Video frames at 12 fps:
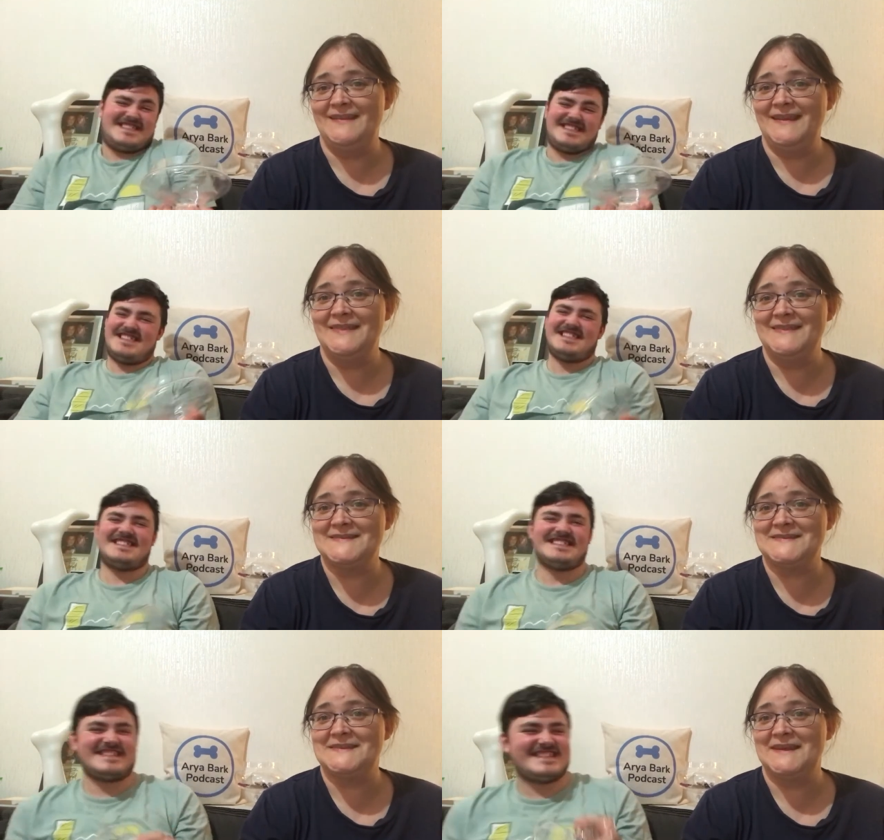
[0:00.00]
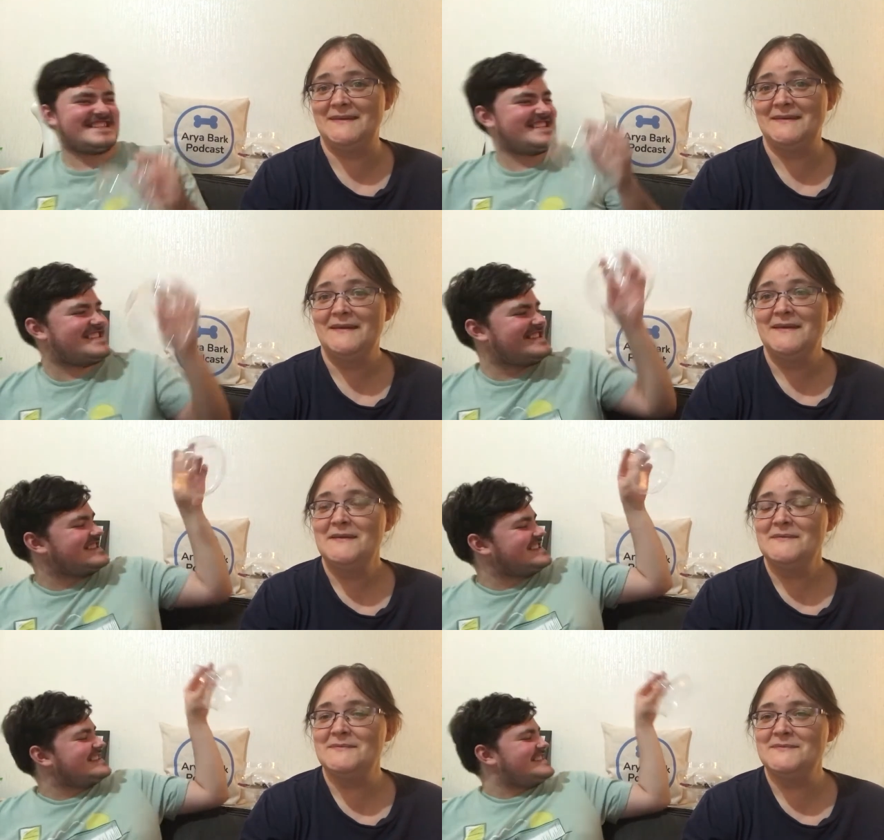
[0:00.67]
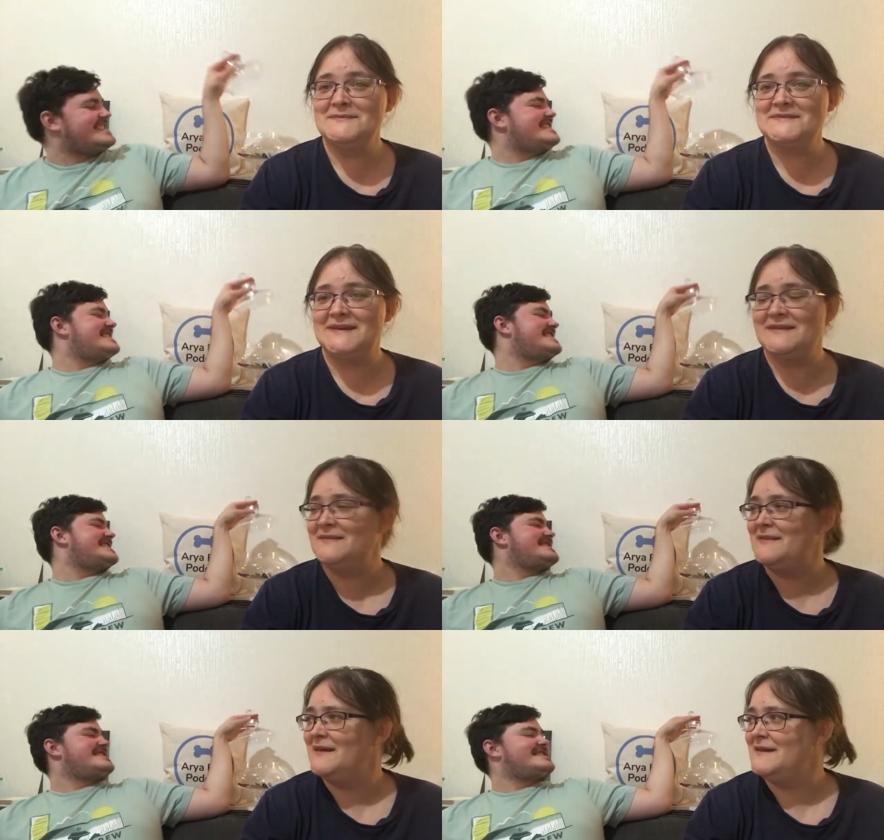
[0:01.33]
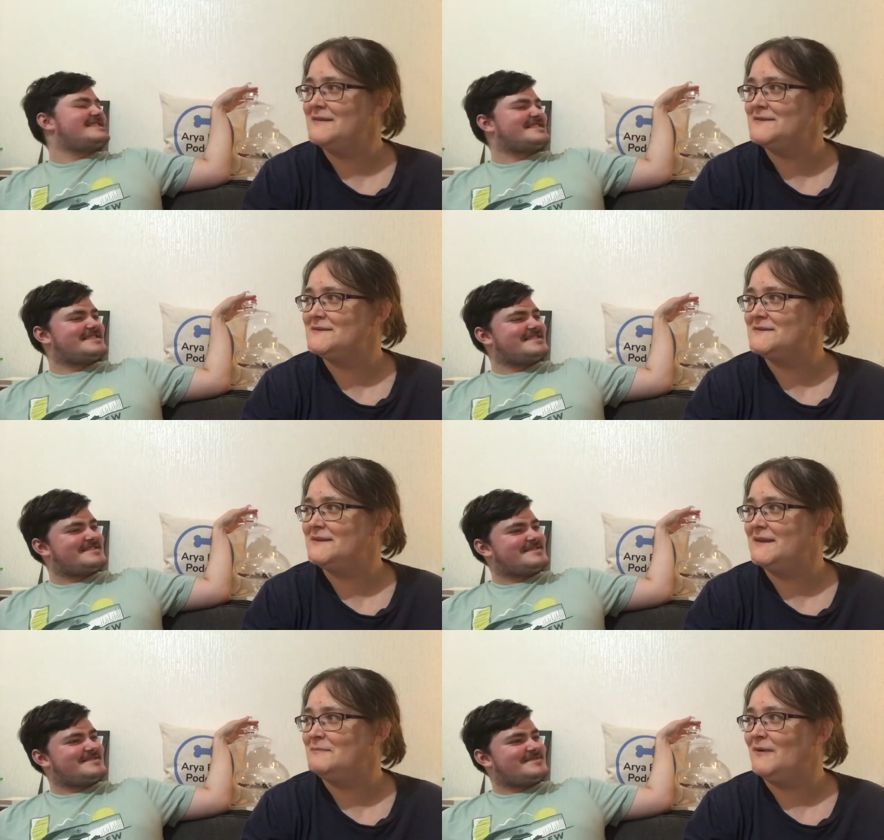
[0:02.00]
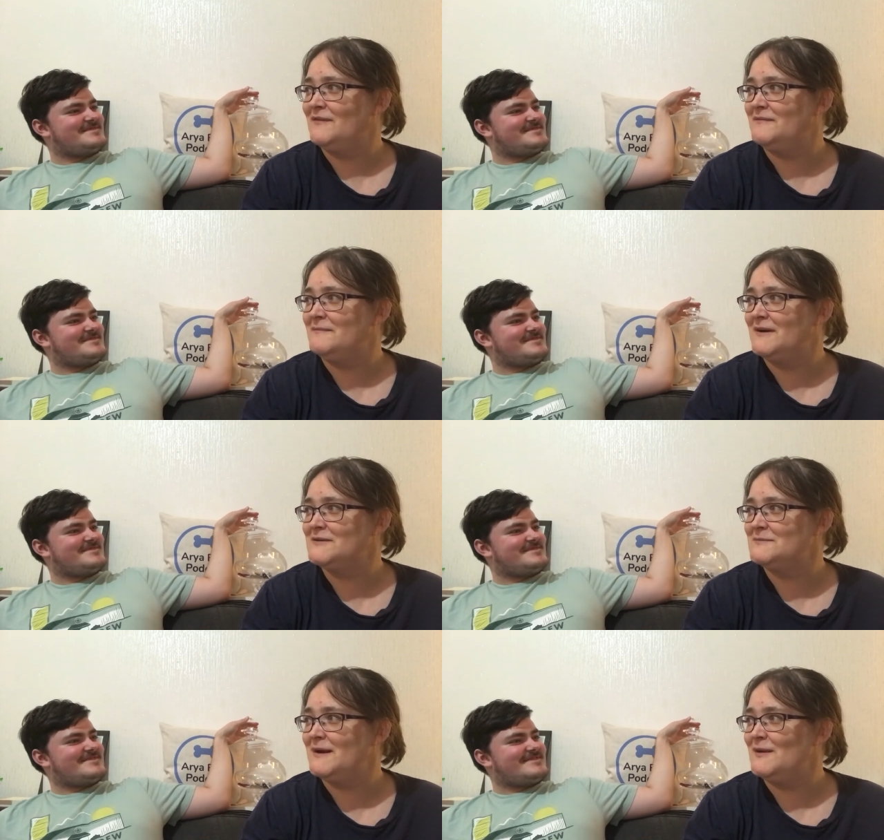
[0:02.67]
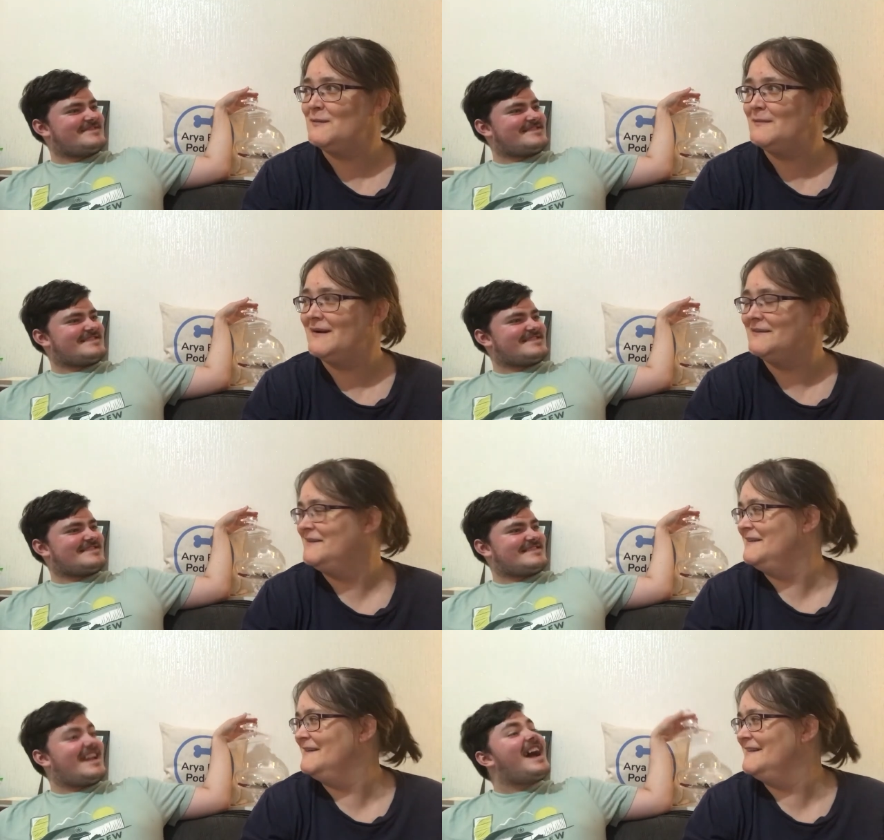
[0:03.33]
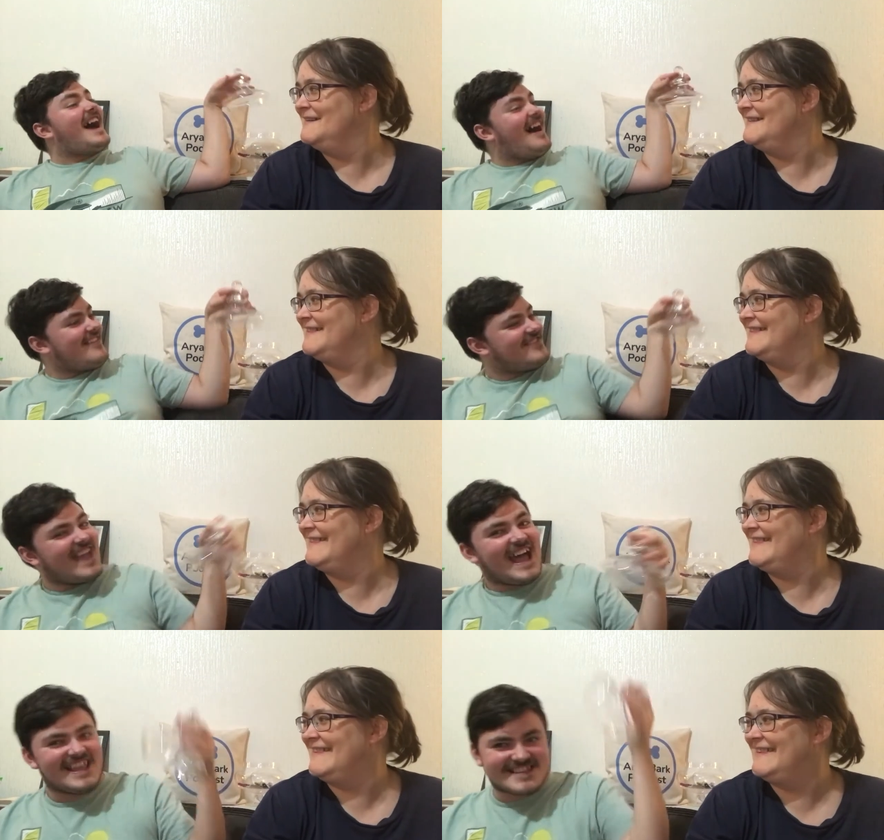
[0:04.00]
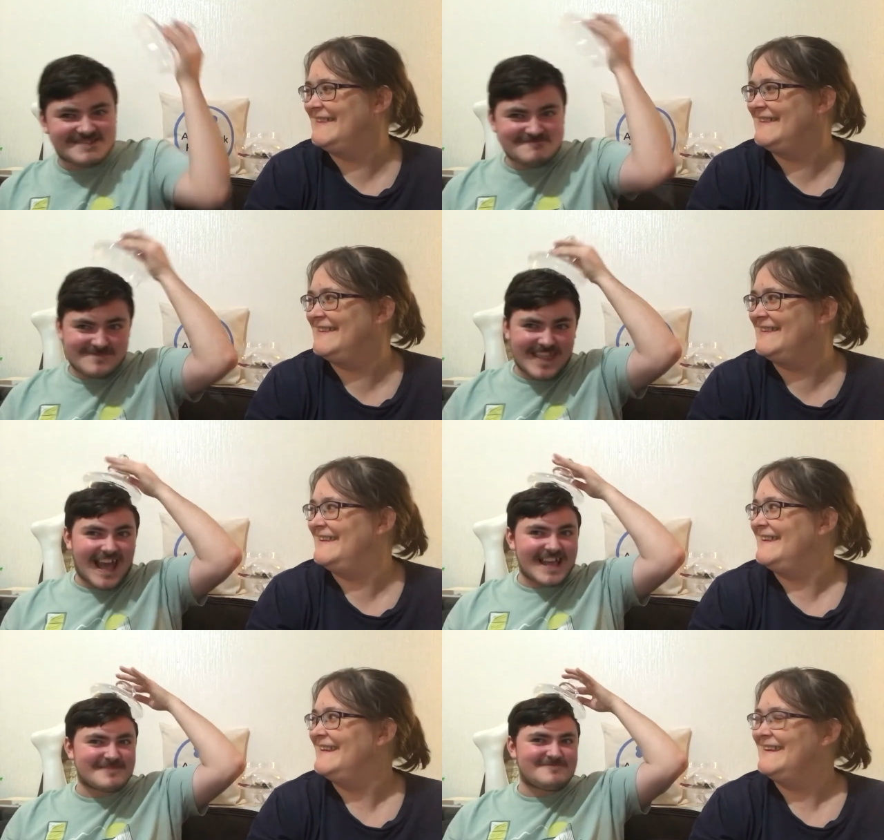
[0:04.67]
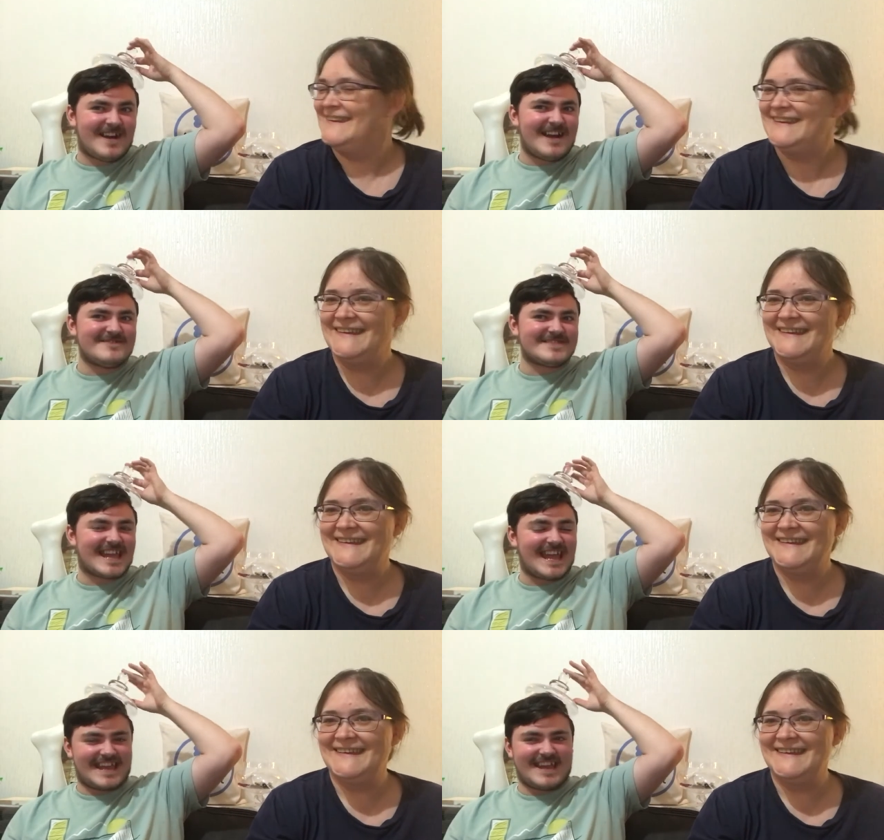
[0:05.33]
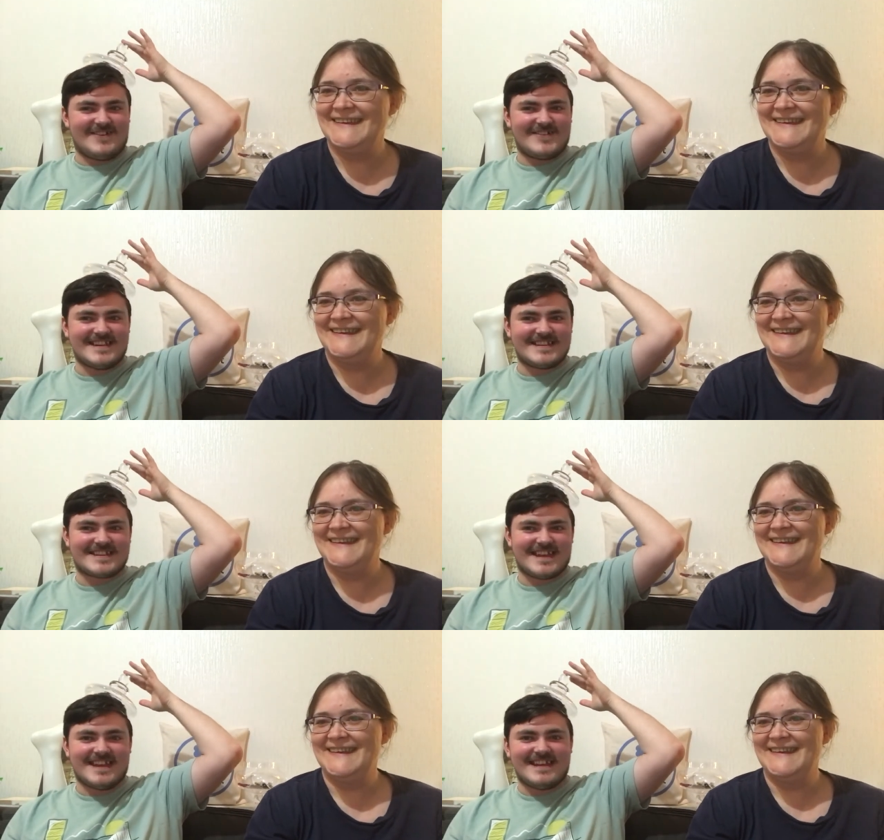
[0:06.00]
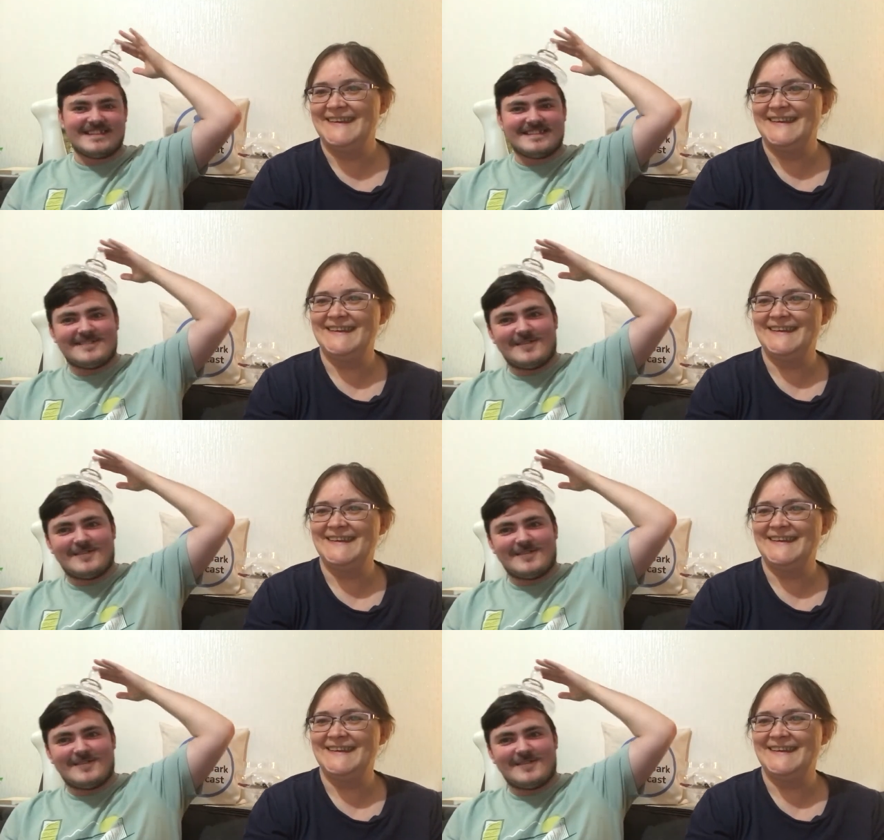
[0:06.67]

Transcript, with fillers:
Speaker 1: like the stay.
Speaker 2: What was that? The Stay Puft Marshmallow Man.
Speaker 1: That's that's why I was hanging on its side.